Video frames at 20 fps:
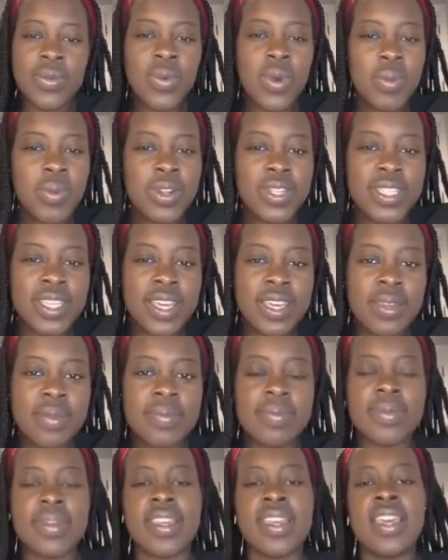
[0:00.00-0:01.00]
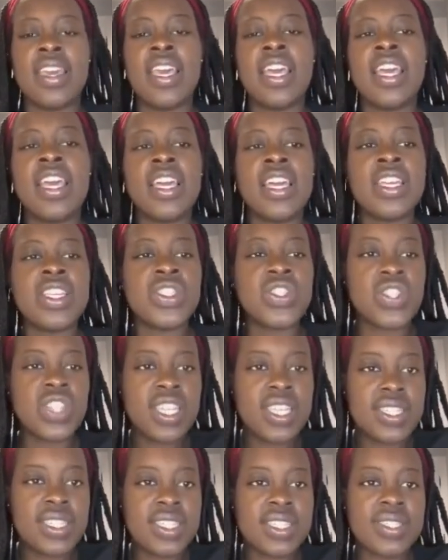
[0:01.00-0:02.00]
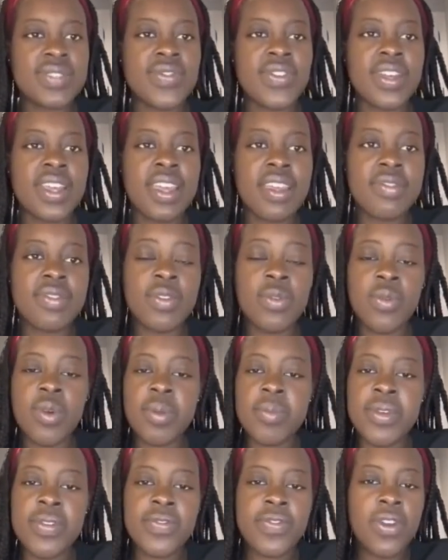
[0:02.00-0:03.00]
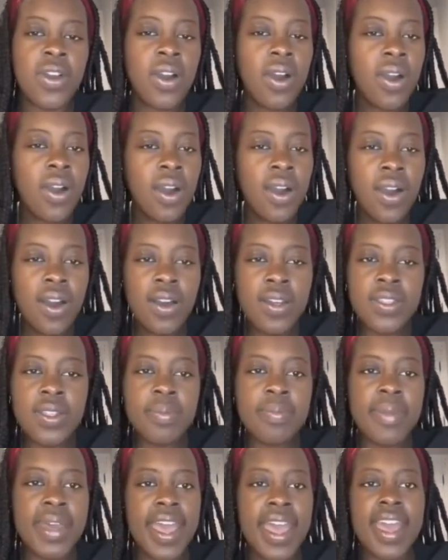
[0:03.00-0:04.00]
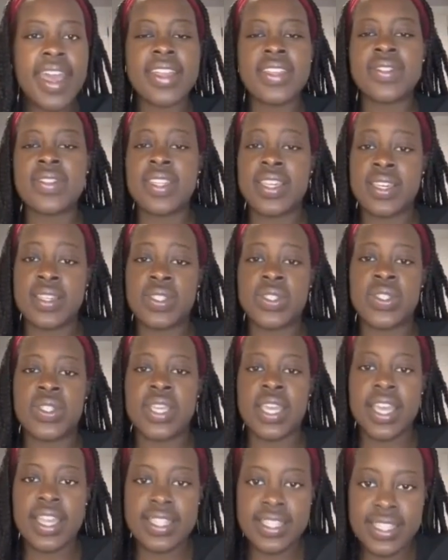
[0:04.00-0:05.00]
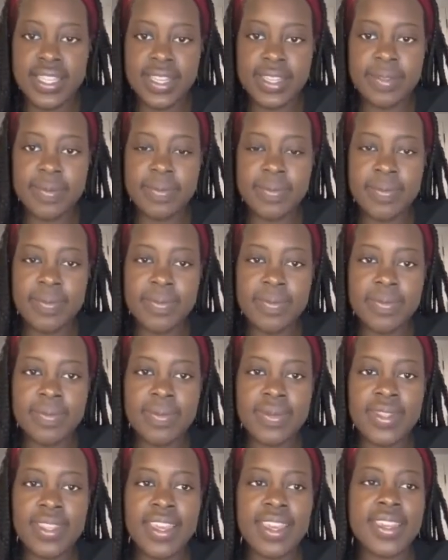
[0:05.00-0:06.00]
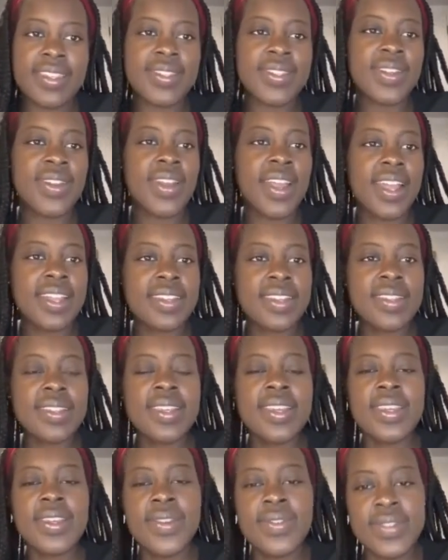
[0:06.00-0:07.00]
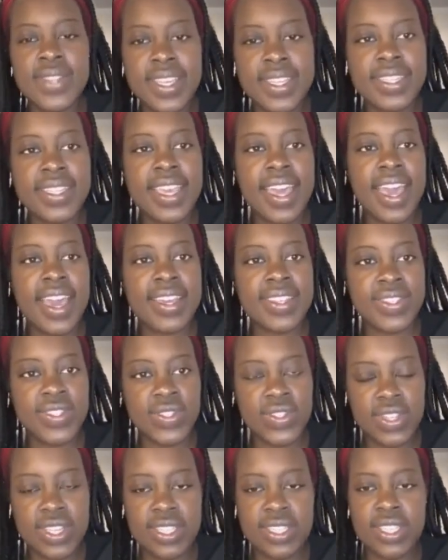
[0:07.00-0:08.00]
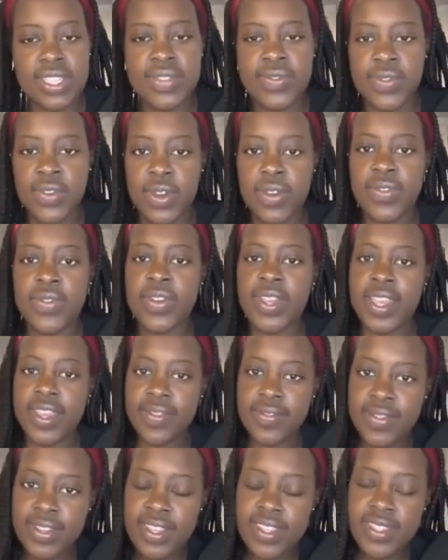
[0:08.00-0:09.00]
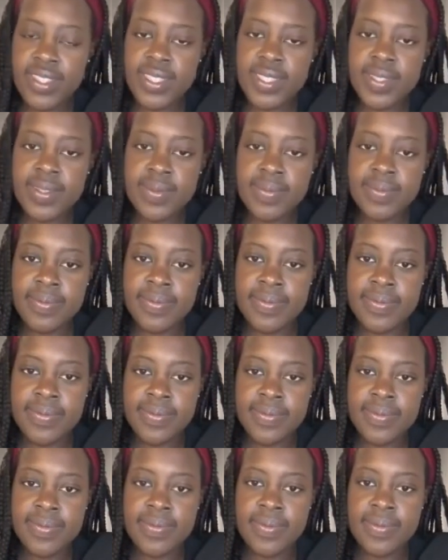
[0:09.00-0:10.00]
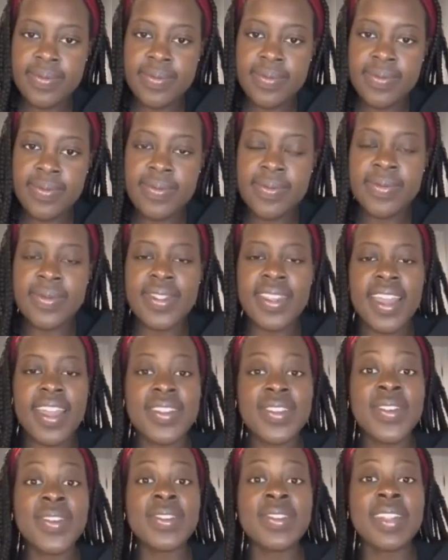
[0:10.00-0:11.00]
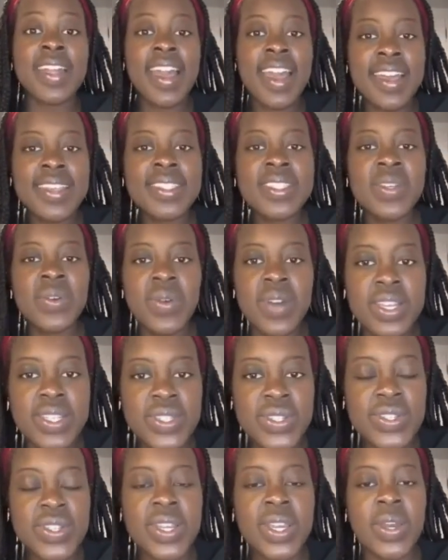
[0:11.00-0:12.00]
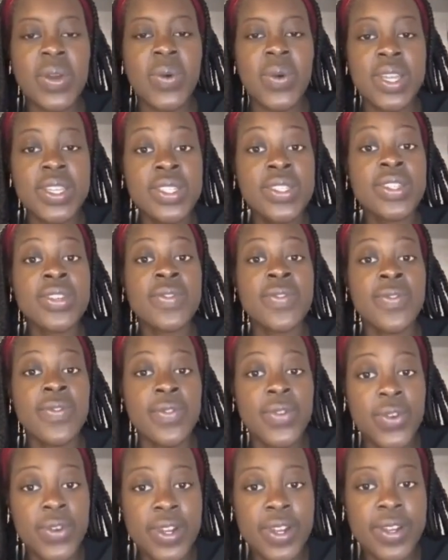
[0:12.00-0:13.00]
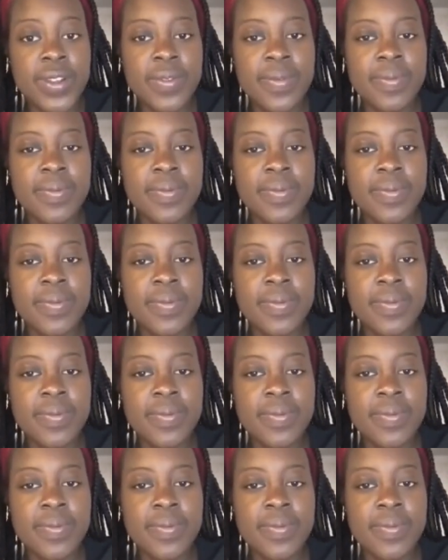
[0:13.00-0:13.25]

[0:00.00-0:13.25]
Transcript: One more time. Jesus forgave the woman for all the bad things she had done. Is there anything you need to ask Jesus for forgiveness? And our last question, question four.